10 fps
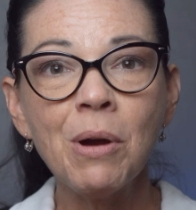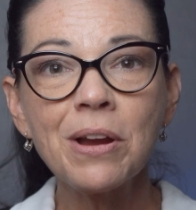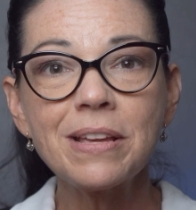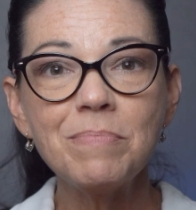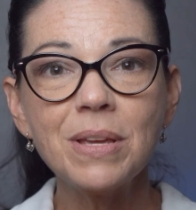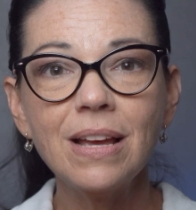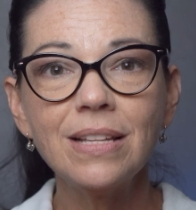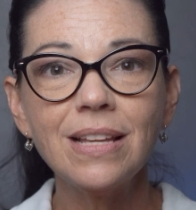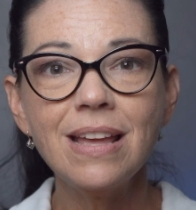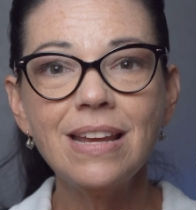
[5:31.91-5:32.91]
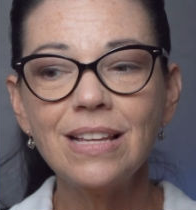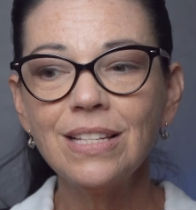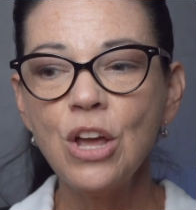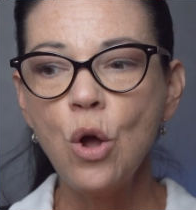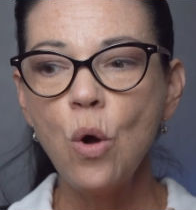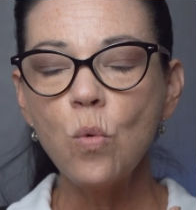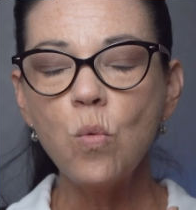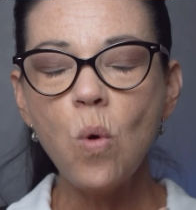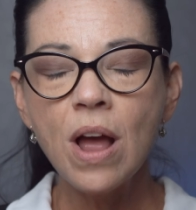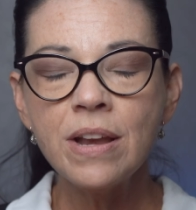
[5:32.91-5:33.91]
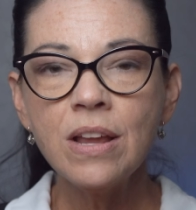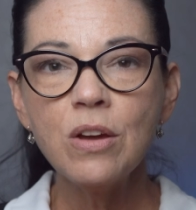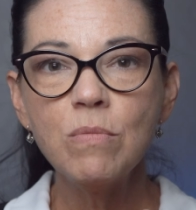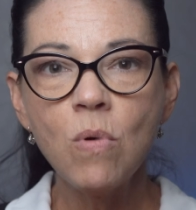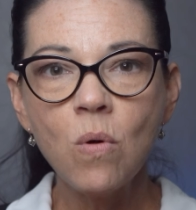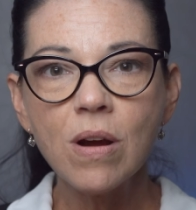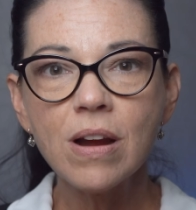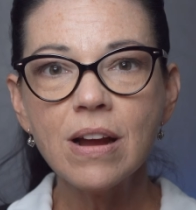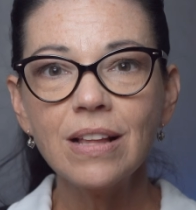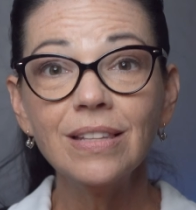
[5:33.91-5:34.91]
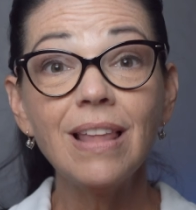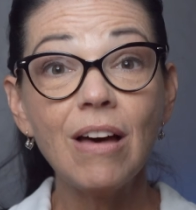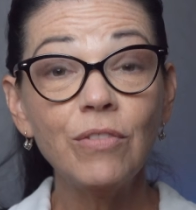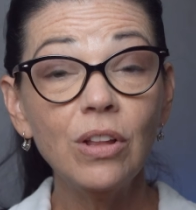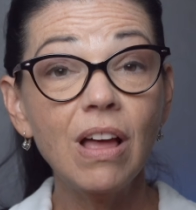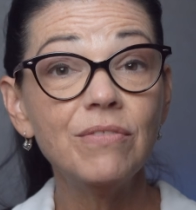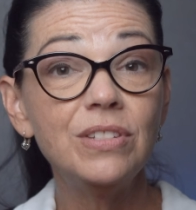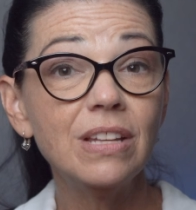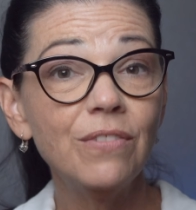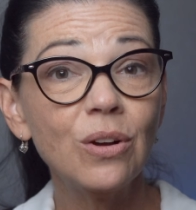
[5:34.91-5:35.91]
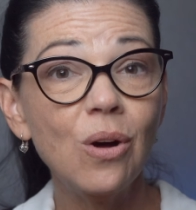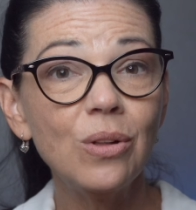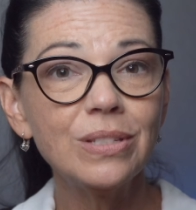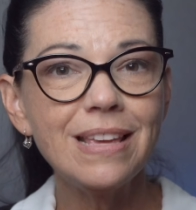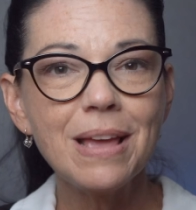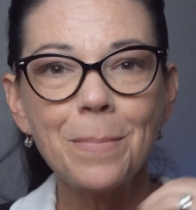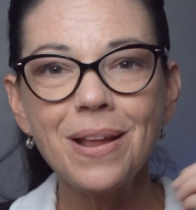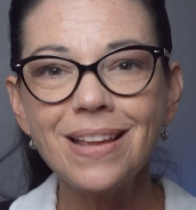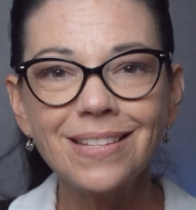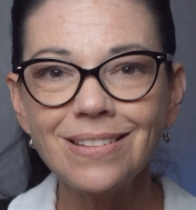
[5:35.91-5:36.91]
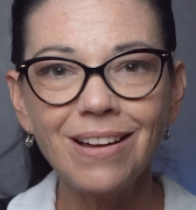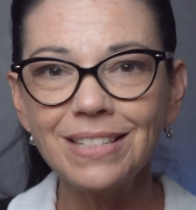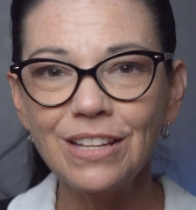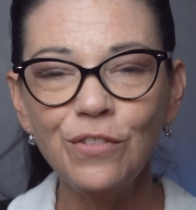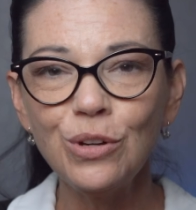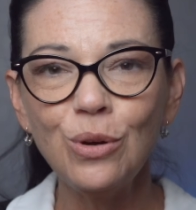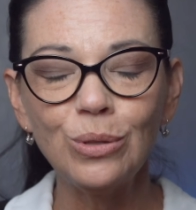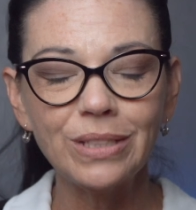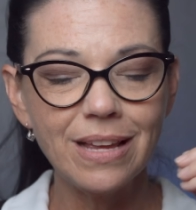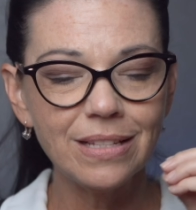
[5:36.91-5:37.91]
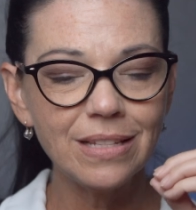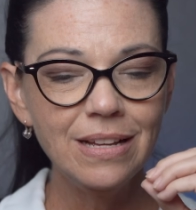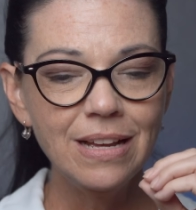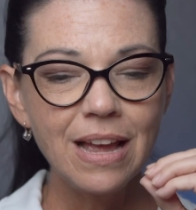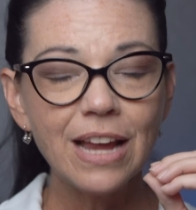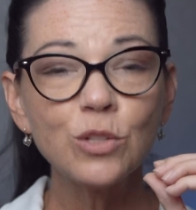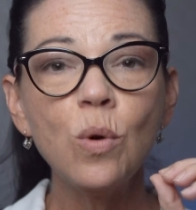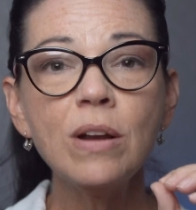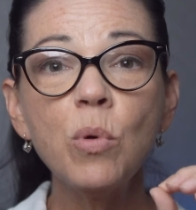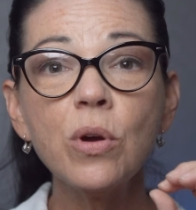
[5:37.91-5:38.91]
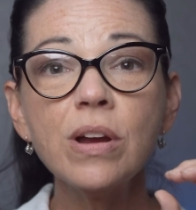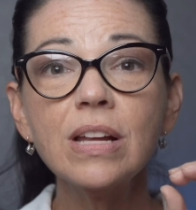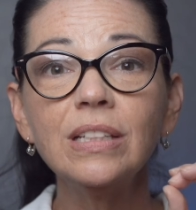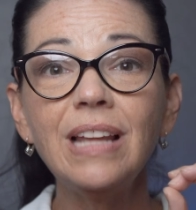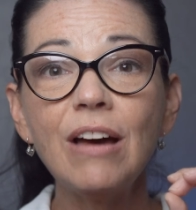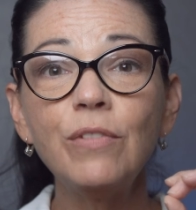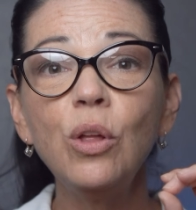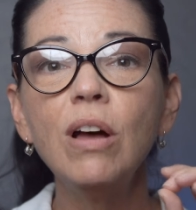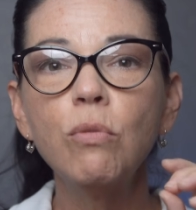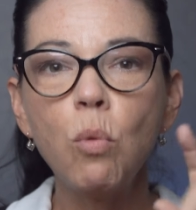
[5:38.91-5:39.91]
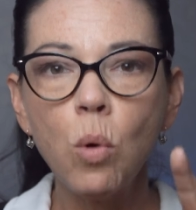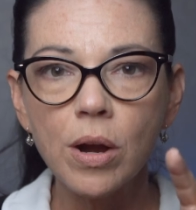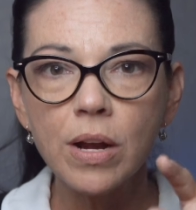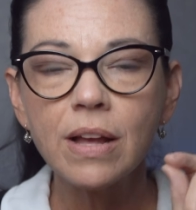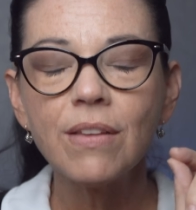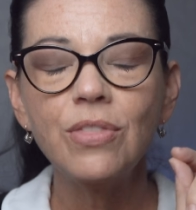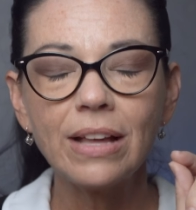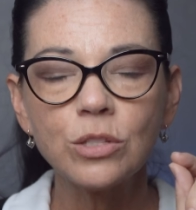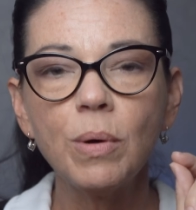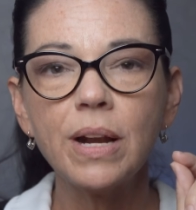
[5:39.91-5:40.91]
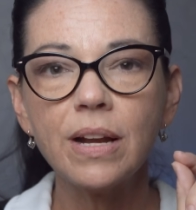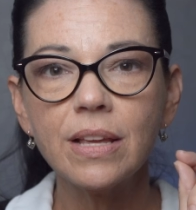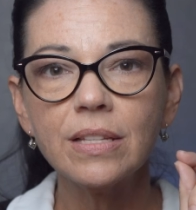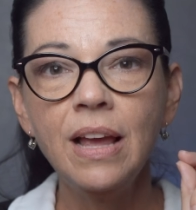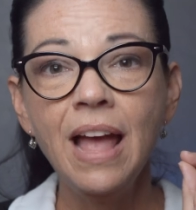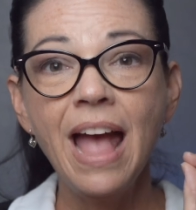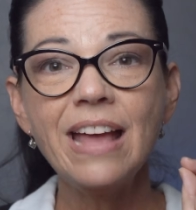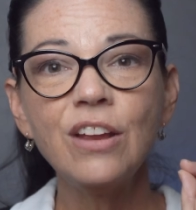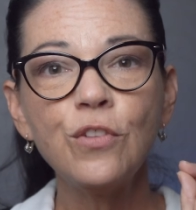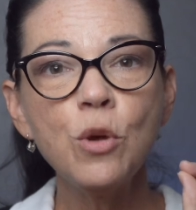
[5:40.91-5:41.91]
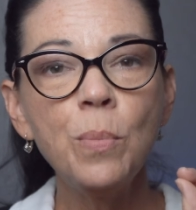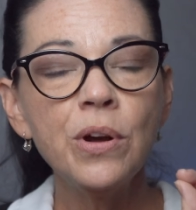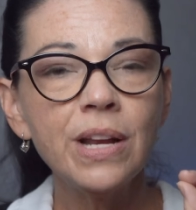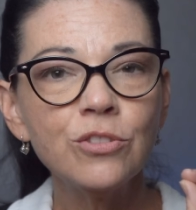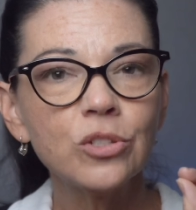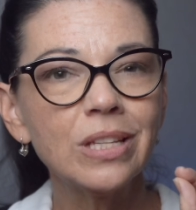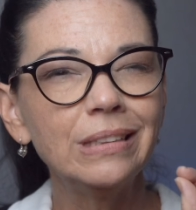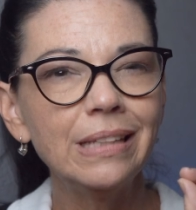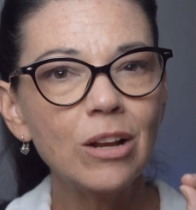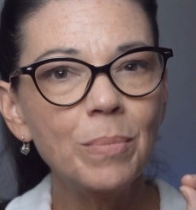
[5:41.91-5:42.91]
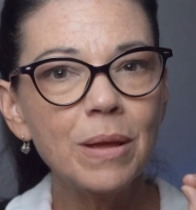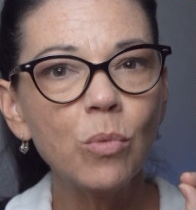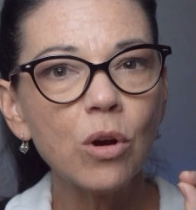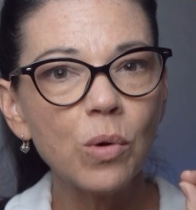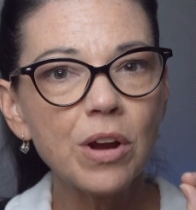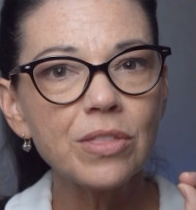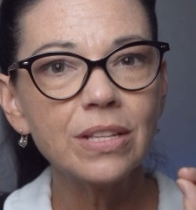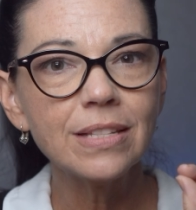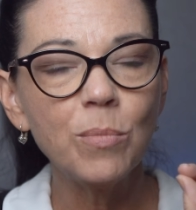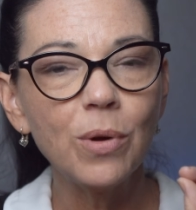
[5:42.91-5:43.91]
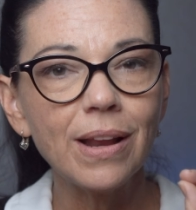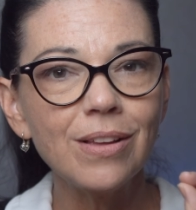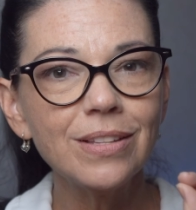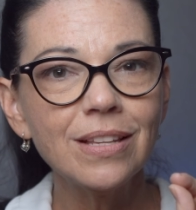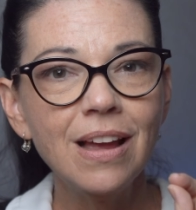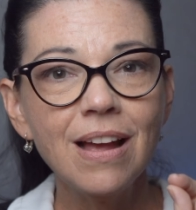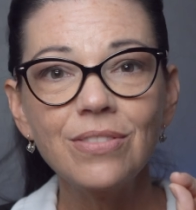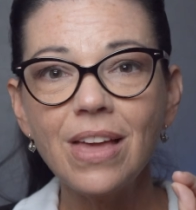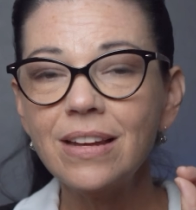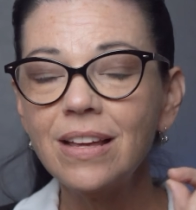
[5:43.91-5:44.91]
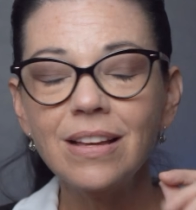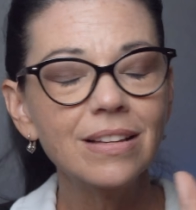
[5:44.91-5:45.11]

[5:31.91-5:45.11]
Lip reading: market because it is one more level of difficulty, but it's not difficult. It's one more level of work. That's what it is. And if you put in just a little bit more work than someone else, then